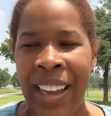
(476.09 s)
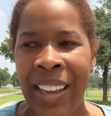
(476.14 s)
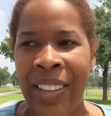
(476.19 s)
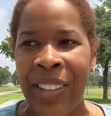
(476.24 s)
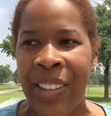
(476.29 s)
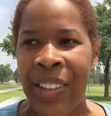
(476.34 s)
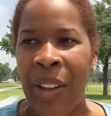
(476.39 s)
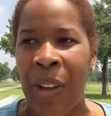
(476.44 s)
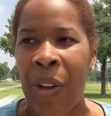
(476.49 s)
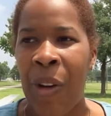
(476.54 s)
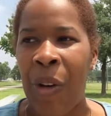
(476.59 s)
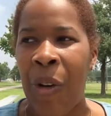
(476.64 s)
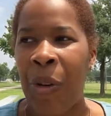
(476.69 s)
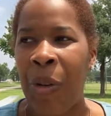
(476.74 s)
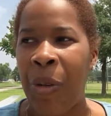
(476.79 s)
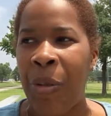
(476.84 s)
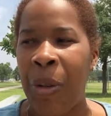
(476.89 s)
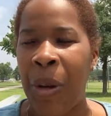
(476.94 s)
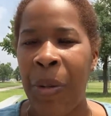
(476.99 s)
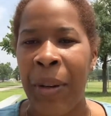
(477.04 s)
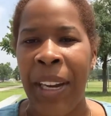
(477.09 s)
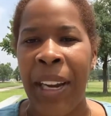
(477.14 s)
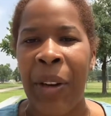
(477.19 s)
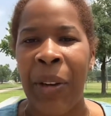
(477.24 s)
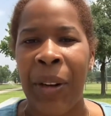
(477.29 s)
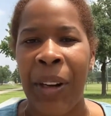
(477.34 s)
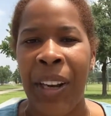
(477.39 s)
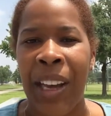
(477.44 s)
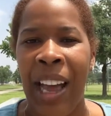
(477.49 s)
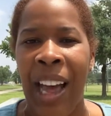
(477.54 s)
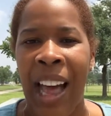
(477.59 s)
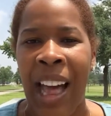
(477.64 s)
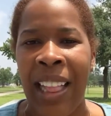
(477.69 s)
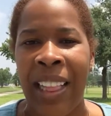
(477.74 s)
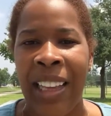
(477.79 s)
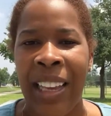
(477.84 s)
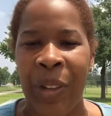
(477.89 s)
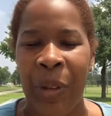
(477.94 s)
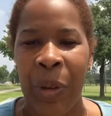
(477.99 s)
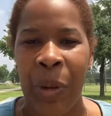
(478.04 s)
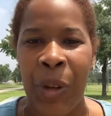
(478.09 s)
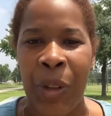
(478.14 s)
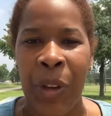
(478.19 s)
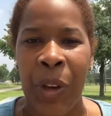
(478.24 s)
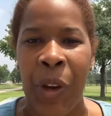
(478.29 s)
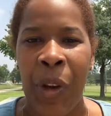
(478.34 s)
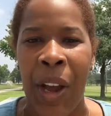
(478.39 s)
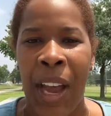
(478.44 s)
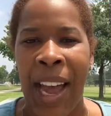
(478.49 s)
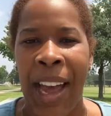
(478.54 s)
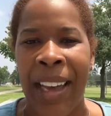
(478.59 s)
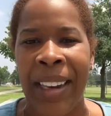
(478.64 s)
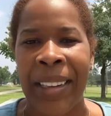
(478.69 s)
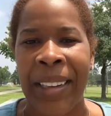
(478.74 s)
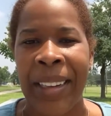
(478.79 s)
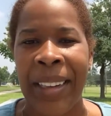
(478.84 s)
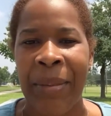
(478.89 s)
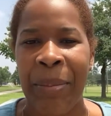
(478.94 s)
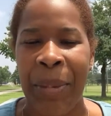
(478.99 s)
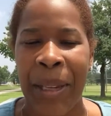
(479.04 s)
So when we go to college, you'll know how to